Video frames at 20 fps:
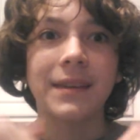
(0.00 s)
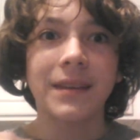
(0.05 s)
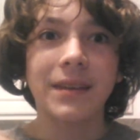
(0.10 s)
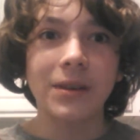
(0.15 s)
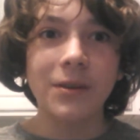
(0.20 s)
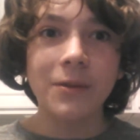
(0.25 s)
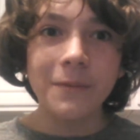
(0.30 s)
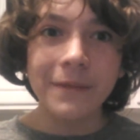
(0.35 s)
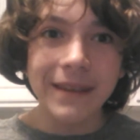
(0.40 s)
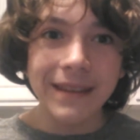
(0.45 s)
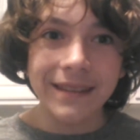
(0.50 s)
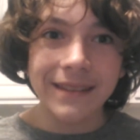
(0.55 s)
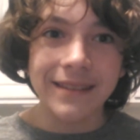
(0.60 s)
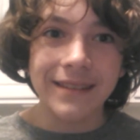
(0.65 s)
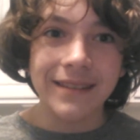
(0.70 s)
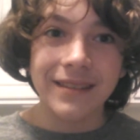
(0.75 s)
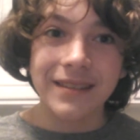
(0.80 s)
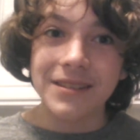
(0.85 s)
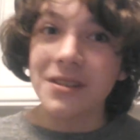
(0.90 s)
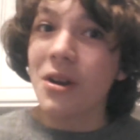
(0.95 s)

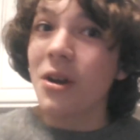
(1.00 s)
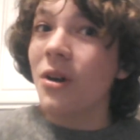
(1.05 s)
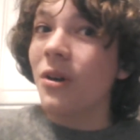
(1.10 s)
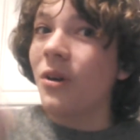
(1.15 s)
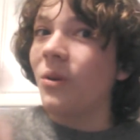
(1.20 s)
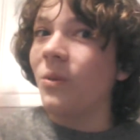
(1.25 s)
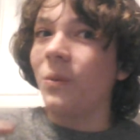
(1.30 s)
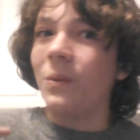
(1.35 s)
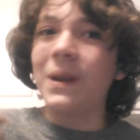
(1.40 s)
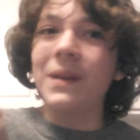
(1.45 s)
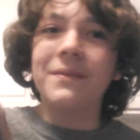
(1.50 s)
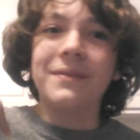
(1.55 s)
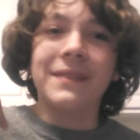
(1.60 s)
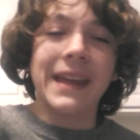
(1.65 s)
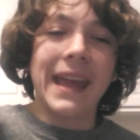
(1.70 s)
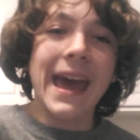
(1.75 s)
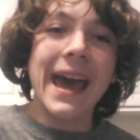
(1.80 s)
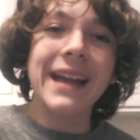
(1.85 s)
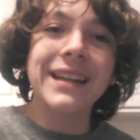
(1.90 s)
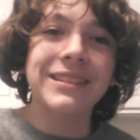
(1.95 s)
Humans. We
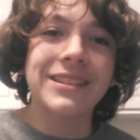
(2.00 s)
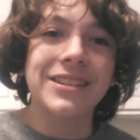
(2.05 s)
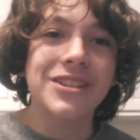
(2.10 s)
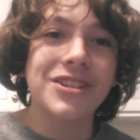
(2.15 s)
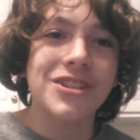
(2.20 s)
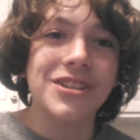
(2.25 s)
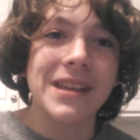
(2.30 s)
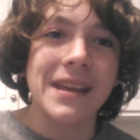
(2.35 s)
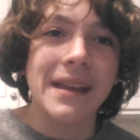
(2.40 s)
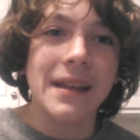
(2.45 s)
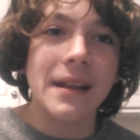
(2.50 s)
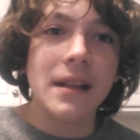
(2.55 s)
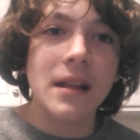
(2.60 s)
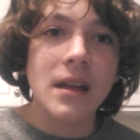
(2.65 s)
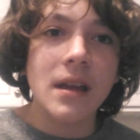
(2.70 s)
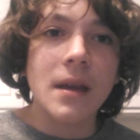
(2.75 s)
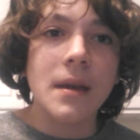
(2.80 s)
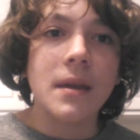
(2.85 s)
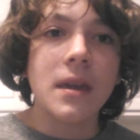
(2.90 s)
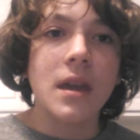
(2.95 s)
react to shit
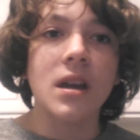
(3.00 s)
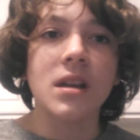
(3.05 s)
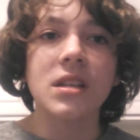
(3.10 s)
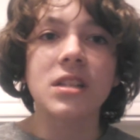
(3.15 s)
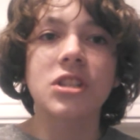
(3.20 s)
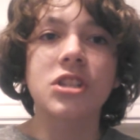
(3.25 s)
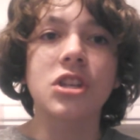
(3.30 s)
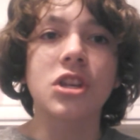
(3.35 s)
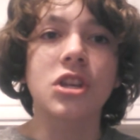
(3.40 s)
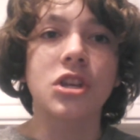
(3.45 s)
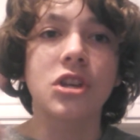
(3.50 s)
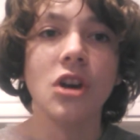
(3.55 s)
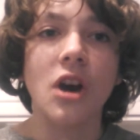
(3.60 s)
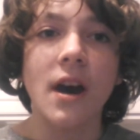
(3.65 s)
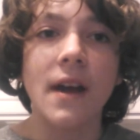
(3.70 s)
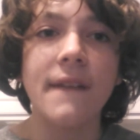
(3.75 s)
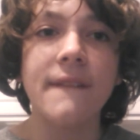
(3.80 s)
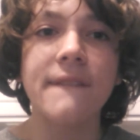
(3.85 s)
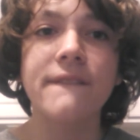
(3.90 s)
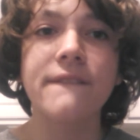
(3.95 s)
because it's a
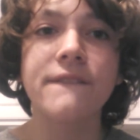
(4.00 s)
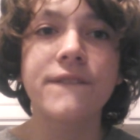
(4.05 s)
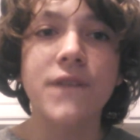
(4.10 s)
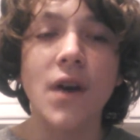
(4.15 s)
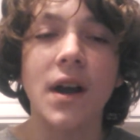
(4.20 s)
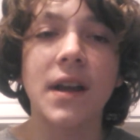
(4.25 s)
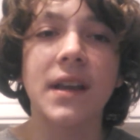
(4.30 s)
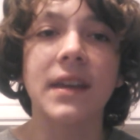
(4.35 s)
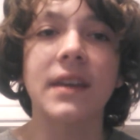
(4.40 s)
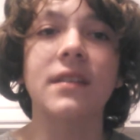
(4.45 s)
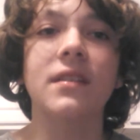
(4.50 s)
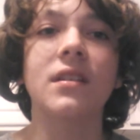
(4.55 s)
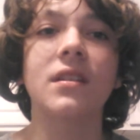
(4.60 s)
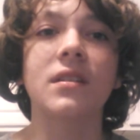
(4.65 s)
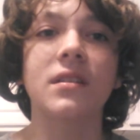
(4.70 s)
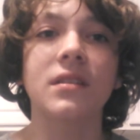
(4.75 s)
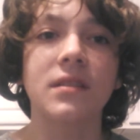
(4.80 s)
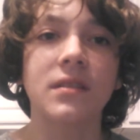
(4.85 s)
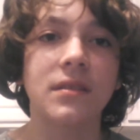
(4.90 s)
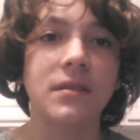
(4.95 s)
gut fucking
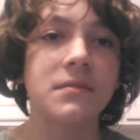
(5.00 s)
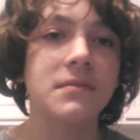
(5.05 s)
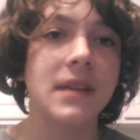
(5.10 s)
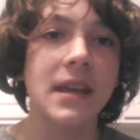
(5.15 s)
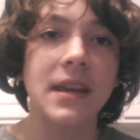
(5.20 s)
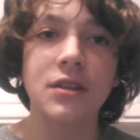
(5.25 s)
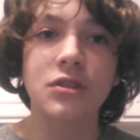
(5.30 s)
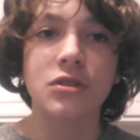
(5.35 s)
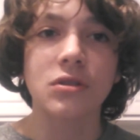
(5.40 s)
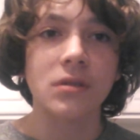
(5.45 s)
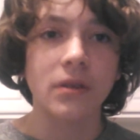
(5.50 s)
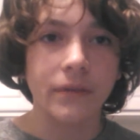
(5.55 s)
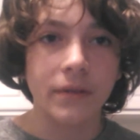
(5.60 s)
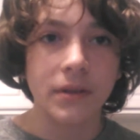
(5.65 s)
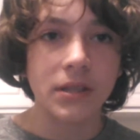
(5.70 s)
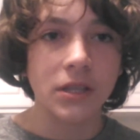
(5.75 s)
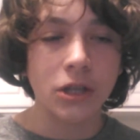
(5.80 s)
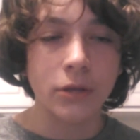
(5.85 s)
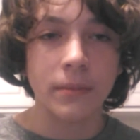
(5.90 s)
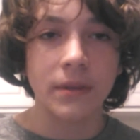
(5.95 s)
nature of
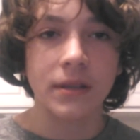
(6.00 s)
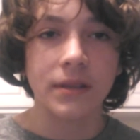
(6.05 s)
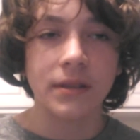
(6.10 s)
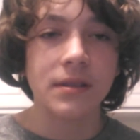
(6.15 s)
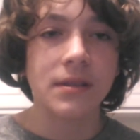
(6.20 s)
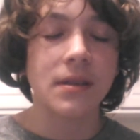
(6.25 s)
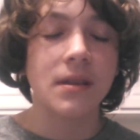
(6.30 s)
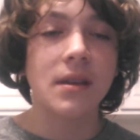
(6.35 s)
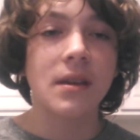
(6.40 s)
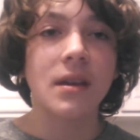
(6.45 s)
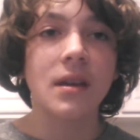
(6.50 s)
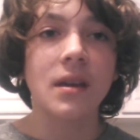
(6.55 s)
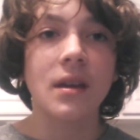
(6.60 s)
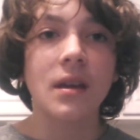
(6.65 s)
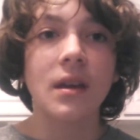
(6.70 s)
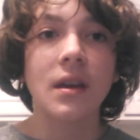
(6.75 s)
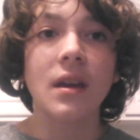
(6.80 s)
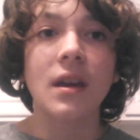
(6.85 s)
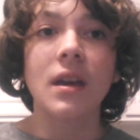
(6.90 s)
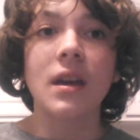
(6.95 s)
us humans.
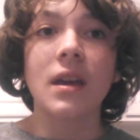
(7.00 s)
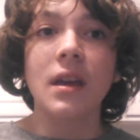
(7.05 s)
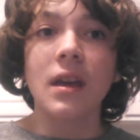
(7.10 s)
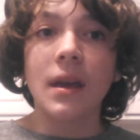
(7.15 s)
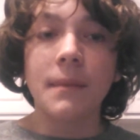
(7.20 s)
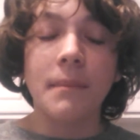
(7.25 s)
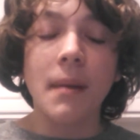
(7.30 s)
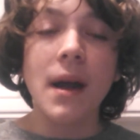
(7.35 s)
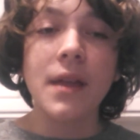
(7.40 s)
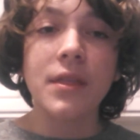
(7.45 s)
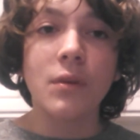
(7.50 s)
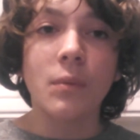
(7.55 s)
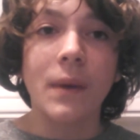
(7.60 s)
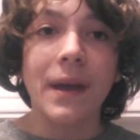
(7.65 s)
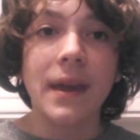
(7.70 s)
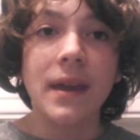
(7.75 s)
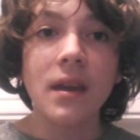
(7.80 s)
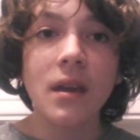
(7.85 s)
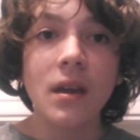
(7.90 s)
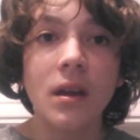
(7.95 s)
And by the
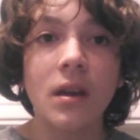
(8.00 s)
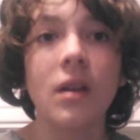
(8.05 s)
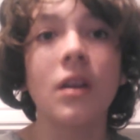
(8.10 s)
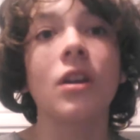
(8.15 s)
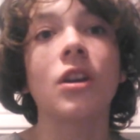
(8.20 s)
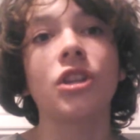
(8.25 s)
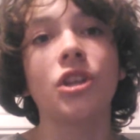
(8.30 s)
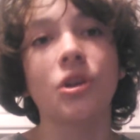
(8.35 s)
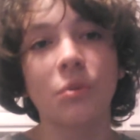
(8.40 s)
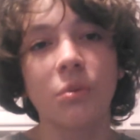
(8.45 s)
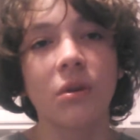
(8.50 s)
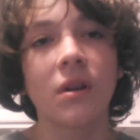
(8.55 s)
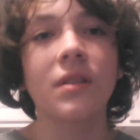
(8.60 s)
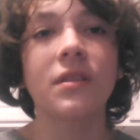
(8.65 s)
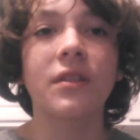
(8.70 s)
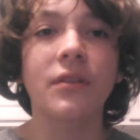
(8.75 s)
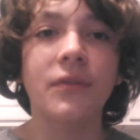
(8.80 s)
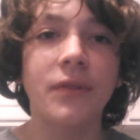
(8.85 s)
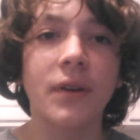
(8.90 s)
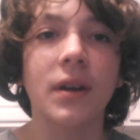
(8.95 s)
way, you weren't
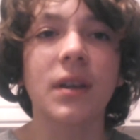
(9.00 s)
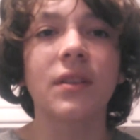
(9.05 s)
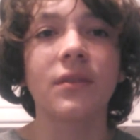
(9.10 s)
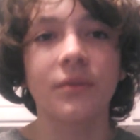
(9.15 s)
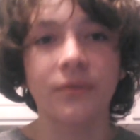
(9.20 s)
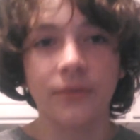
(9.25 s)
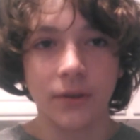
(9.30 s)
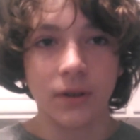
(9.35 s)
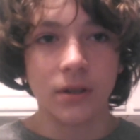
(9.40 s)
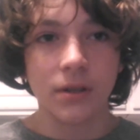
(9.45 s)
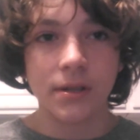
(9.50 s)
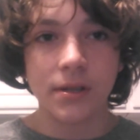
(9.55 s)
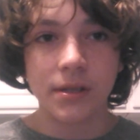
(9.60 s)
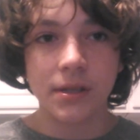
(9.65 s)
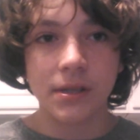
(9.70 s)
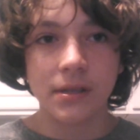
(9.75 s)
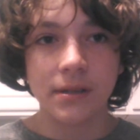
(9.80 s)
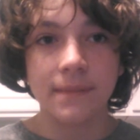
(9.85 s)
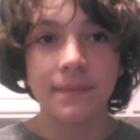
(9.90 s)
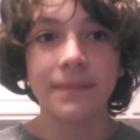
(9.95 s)
the fucking
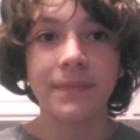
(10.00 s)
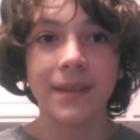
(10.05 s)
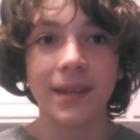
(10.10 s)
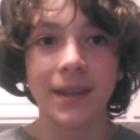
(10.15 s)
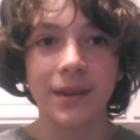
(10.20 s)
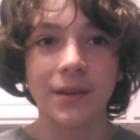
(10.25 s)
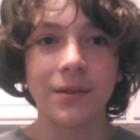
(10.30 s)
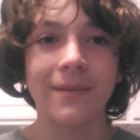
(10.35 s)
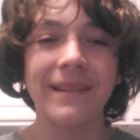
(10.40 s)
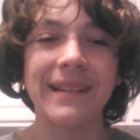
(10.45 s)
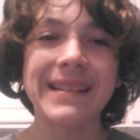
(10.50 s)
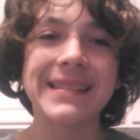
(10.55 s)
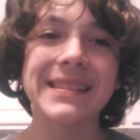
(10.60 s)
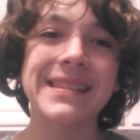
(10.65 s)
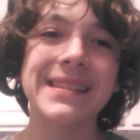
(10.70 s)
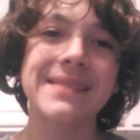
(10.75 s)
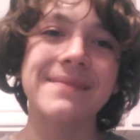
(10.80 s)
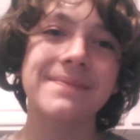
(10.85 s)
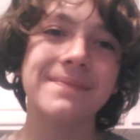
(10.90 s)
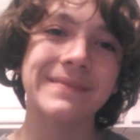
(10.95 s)
first. You know who
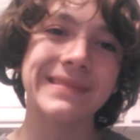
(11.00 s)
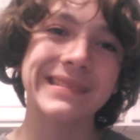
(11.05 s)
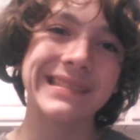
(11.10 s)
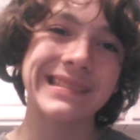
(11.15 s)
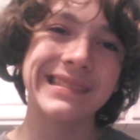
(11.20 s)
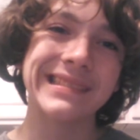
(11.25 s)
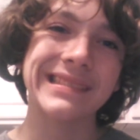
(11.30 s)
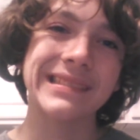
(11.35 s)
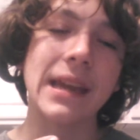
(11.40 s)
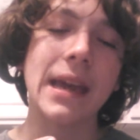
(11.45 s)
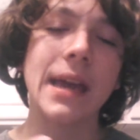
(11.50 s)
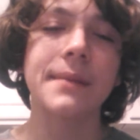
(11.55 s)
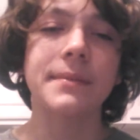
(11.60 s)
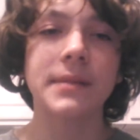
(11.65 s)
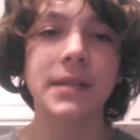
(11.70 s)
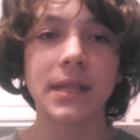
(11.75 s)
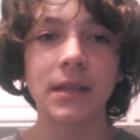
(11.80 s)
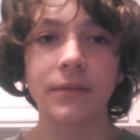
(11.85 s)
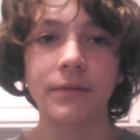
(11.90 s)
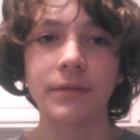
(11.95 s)
was?
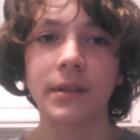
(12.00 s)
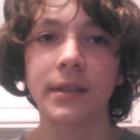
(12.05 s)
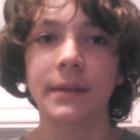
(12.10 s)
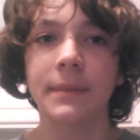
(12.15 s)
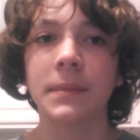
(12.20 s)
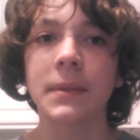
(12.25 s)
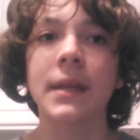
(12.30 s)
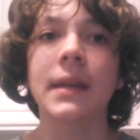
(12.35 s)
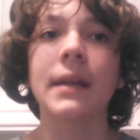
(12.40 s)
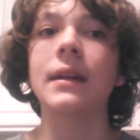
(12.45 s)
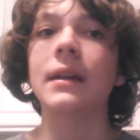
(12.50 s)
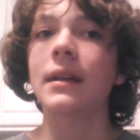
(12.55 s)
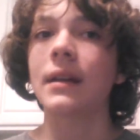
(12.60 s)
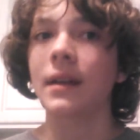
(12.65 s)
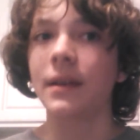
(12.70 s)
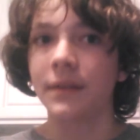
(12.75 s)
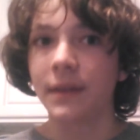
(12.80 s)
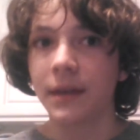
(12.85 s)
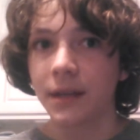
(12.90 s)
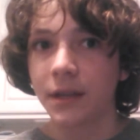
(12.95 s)
MTV.
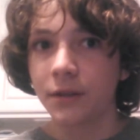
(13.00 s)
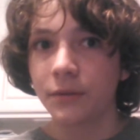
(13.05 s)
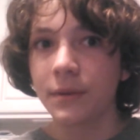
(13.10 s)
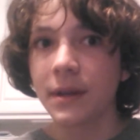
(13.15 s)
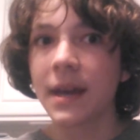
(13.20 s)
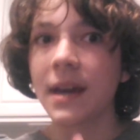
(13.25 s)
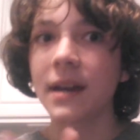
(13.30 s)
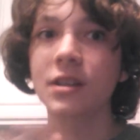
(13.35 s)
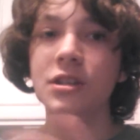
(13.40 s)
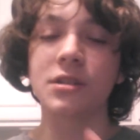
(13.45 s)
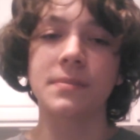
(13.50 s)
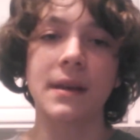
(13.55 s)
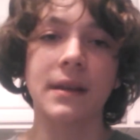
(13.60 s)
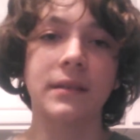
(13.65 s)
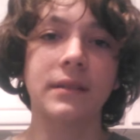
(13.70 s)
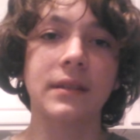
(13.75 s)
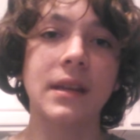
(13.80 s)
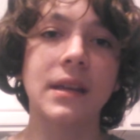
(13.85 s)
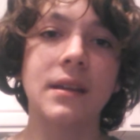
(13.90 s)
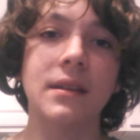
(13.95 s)
Yeah, they did reactions back
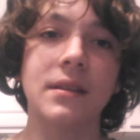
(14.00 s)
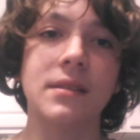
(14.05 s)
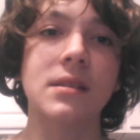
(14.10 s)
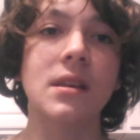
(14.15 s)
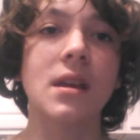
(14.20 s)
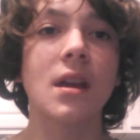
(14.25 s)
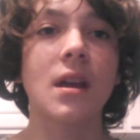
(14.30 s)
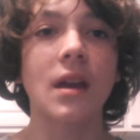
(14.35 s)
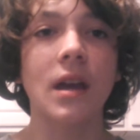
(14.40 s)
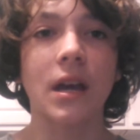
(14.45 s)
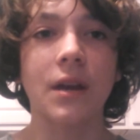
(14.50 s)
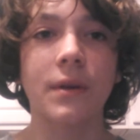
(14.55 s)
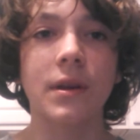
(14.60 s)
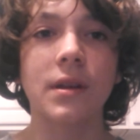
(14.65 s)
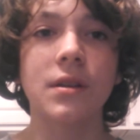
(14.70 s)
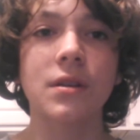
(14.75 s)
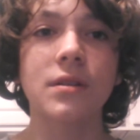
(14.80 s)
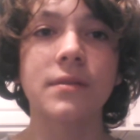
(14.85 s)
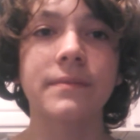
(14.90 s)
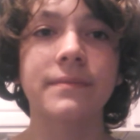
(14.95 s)
in the 80s. How do I
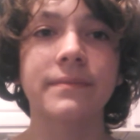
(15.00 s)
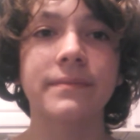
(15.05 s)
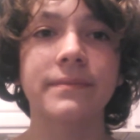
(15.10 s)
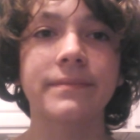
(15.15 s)
know?